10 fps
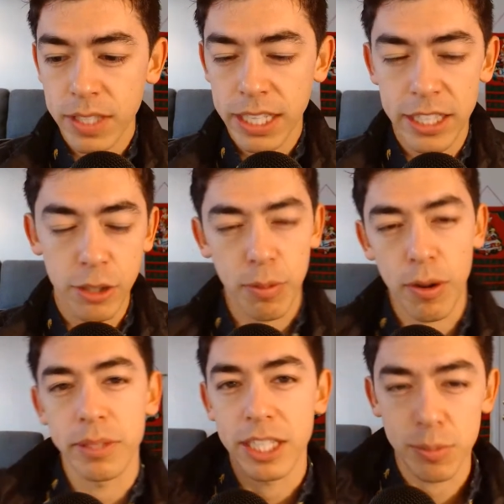And then you
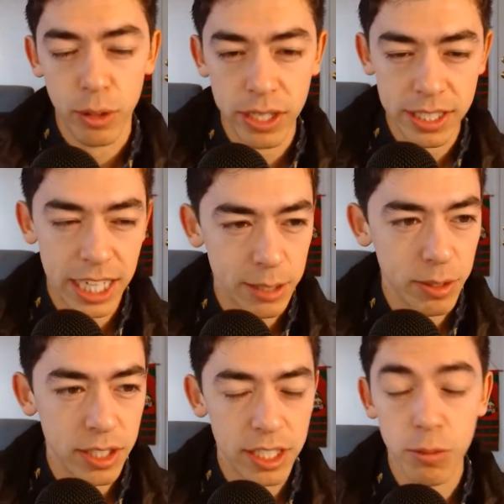probably exploited the
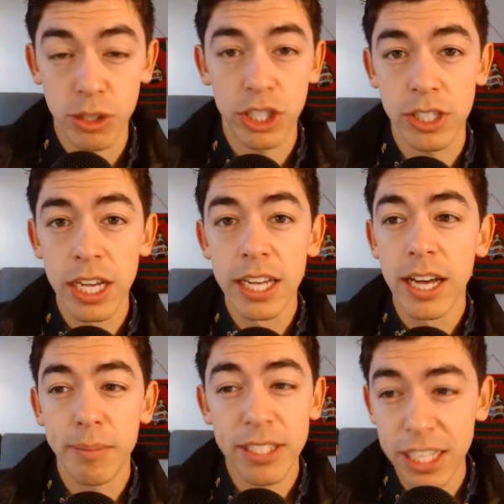textbook season, which is
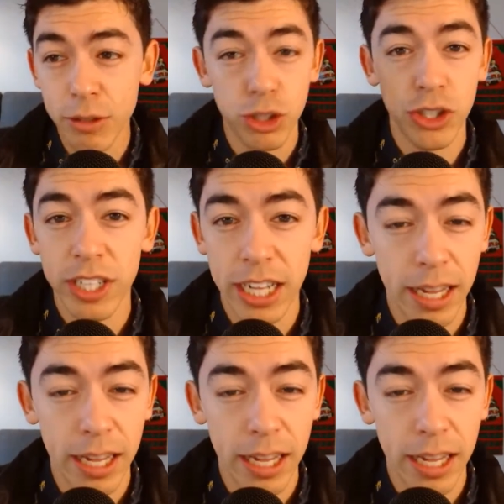I'm not saying you shouldn't.